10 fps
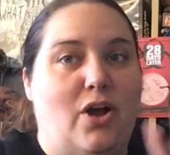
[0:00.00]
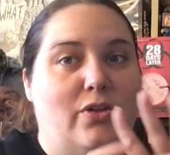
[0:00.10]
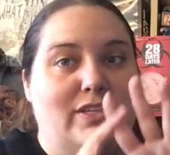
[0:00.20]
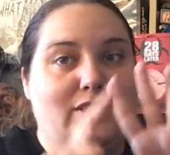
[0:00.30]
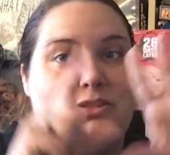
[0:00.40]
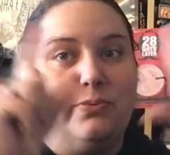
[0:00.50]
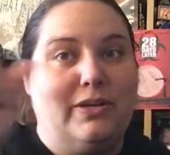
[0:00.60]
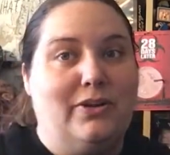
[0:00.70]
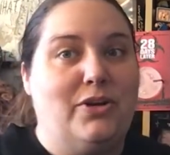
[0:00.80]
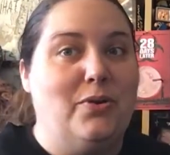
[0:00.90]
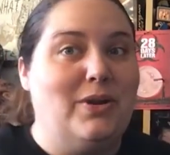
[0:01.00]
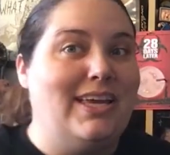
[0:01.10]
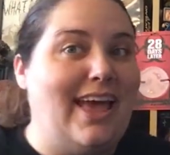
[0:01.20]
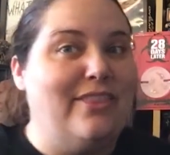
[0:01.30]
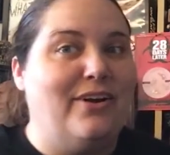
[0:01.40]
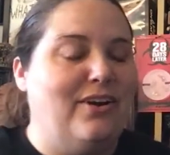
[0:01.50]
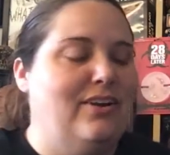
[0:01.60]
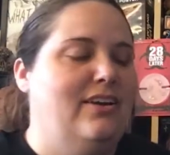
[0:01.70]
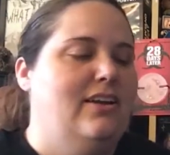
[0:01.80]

all these three are going to go together.